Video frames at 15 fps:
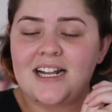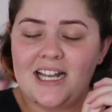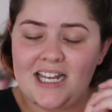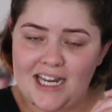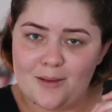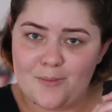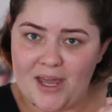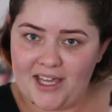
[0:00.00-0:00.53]

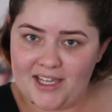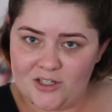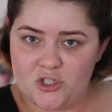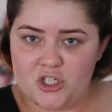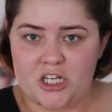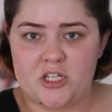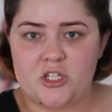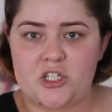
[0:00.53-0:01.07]
clear my
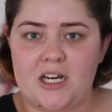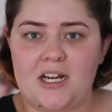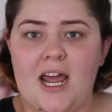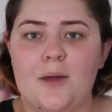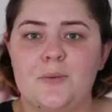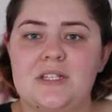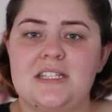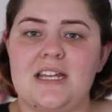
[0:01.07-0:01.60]
congestion.
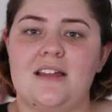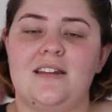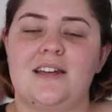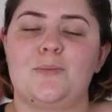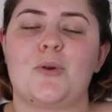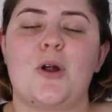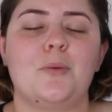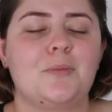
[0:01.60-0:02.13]
I would say that
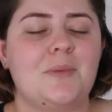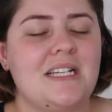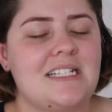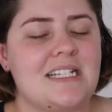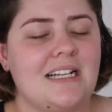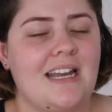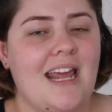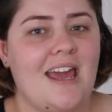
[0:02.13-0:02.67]
it probably
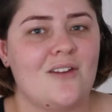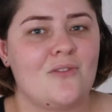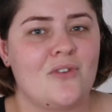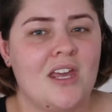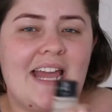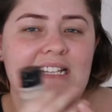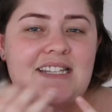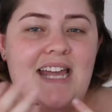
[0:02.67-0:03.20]
didn't have
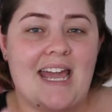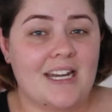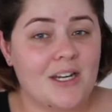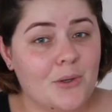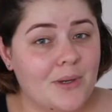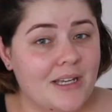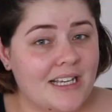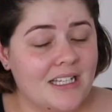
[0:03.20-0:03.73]
as
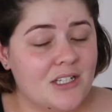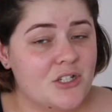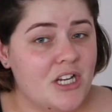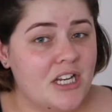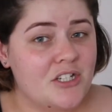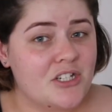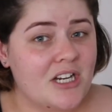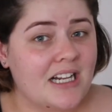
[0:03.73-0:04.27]
adequate
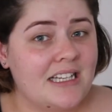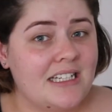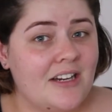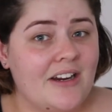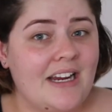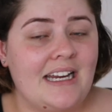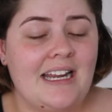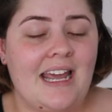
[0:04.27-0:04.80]
congestion
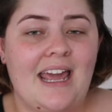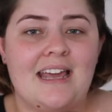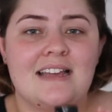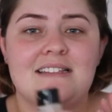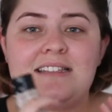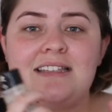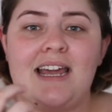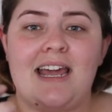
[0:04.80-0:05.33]
clearing
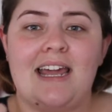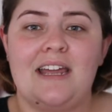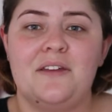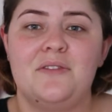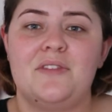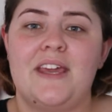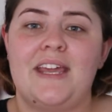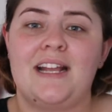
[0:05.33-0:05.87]
as,
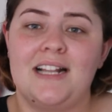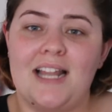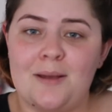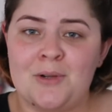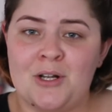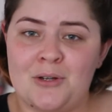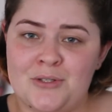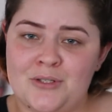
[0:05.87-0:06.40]
say, the
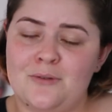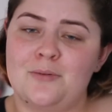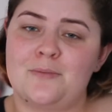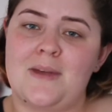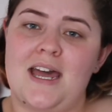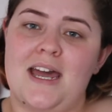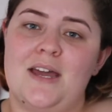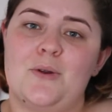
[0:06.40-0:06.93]
Glam Glow Super
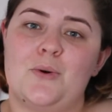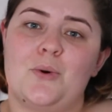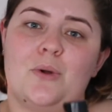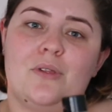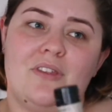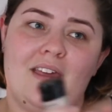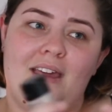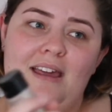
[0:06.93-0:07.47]
Mud
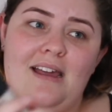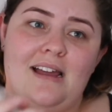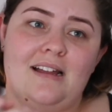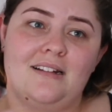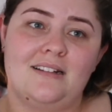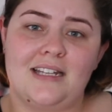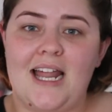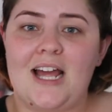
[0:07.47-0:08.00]
or the
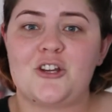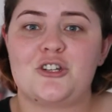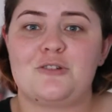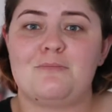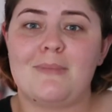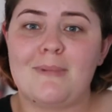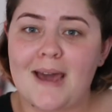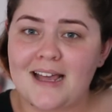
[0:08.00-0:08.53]
Lush
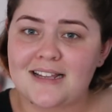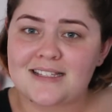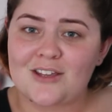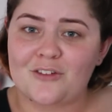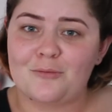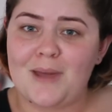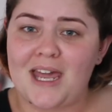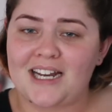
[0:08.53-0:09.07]
Mask
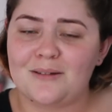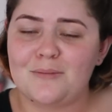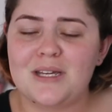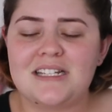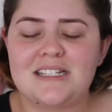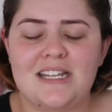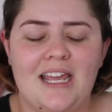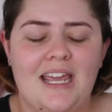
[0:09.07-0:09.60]
of
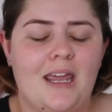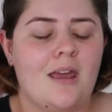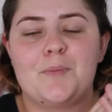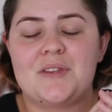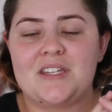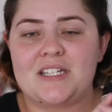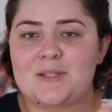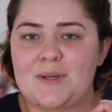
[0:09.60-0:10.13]
Magnum-Minty,
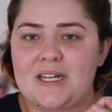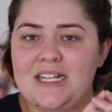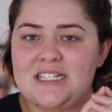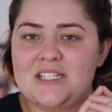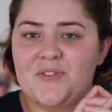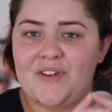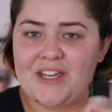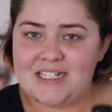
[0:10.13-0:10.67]
but this one
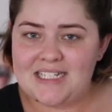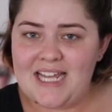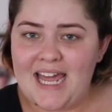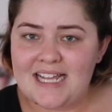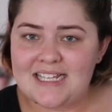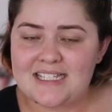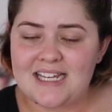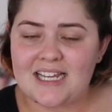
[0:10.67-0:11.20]
is
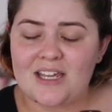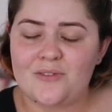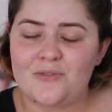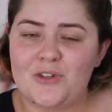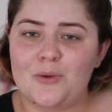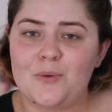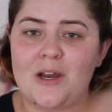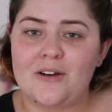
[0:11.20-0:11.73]
fantastic
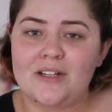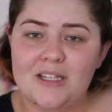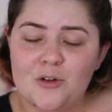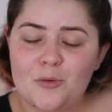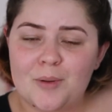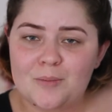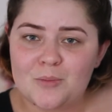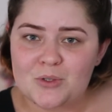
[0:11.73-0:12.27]
if you are a
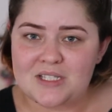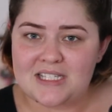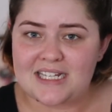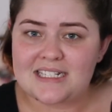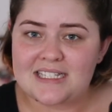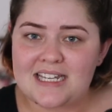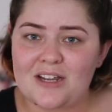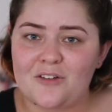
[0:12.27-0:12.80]
little bit more
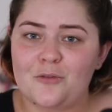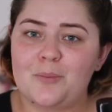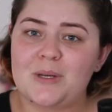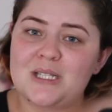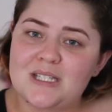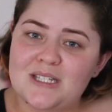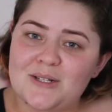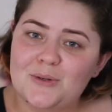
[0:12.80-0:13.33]
sensitive
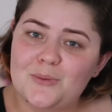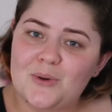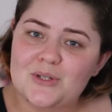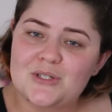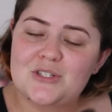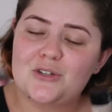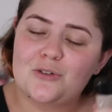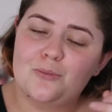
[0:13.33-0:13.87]
but still
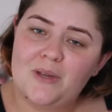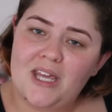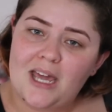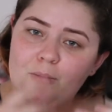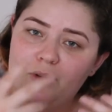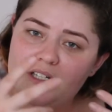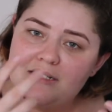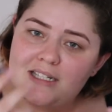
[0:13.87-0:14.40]
want to be
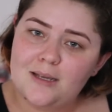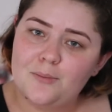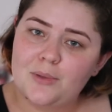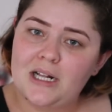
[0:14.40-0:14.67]
able to deep